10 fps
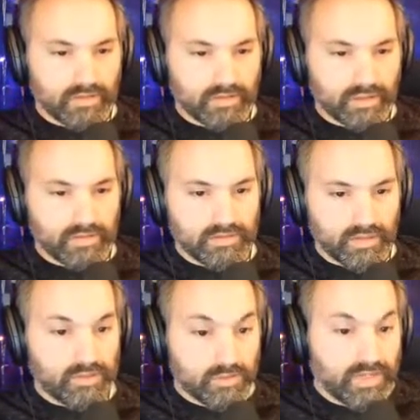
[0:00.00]
And
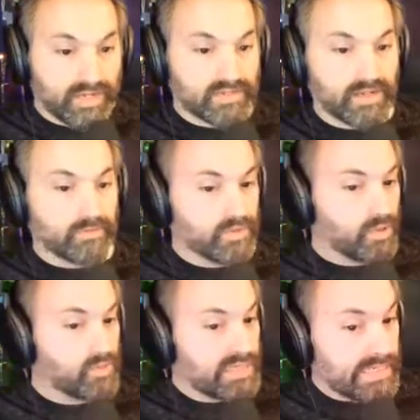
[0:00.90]
you can stop. You
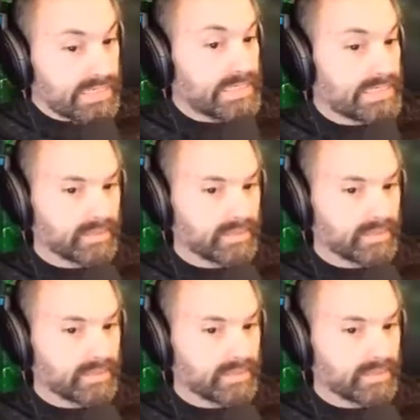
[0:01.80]
don't need